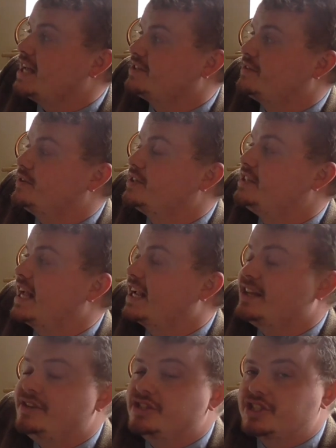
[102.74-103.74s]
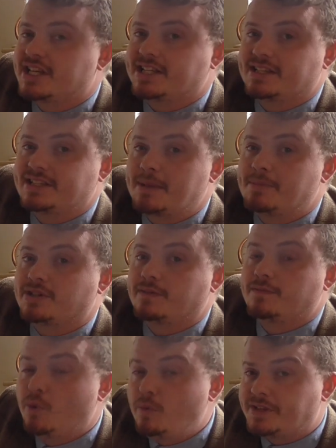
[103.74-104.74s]
has the second digit the same as the
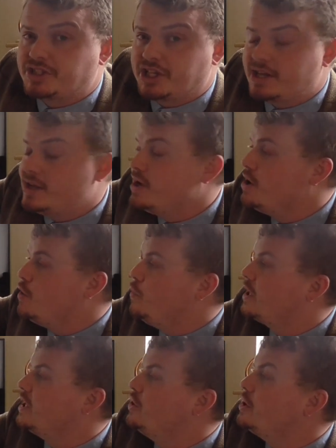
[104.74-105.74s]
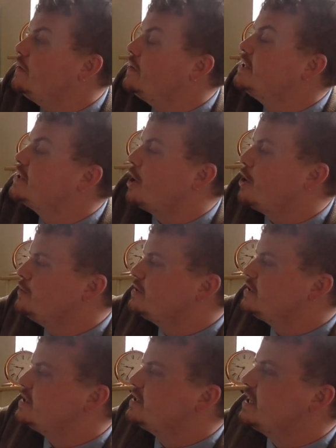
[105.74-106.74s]
4th digit, we can look at these
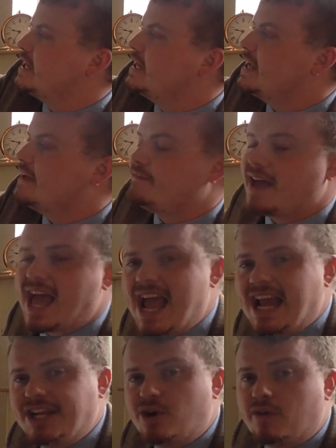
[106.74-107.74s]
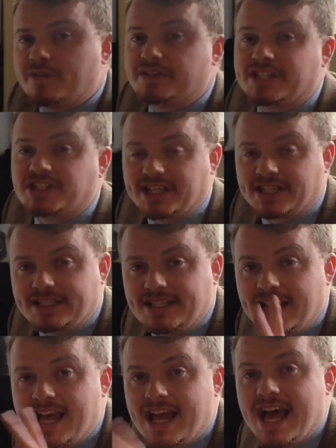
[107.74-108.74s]
codes to see if any of the
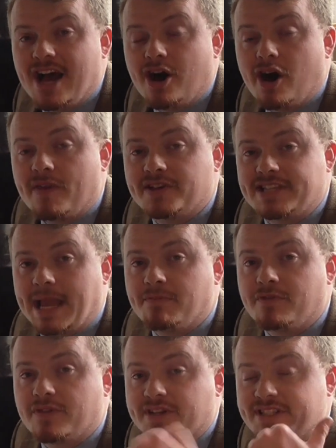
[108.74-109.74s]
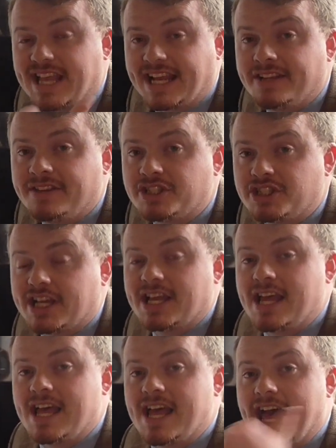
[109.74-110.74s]
digits are the same for the second
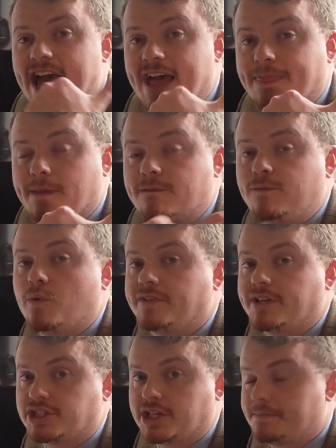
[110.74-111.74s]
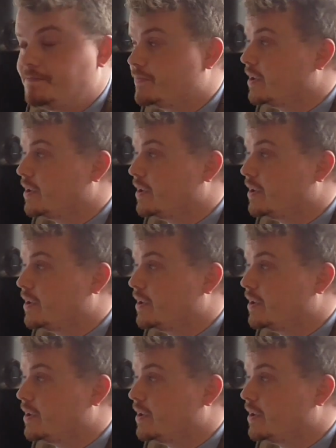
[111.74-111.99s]
digit and the 4th digit.